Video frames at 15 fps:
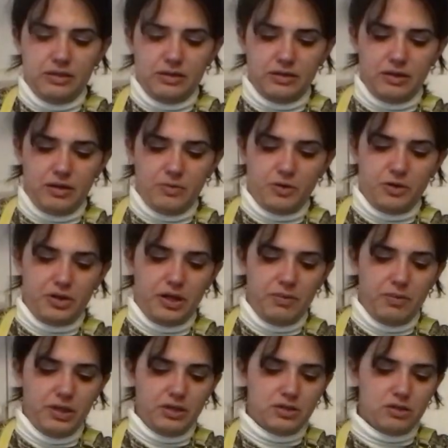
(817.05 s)
some cream
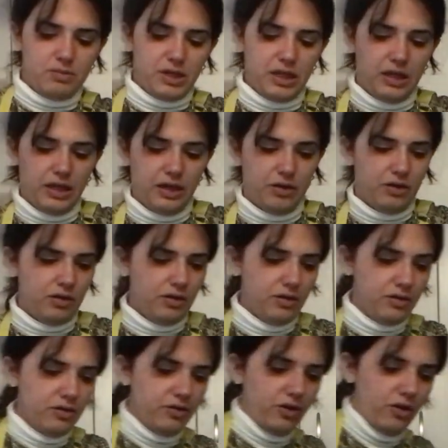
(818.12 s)
into my little
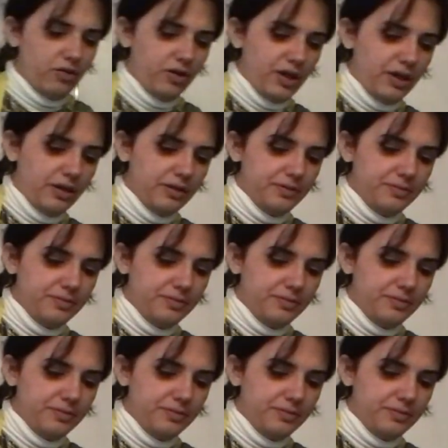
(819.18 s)
serving.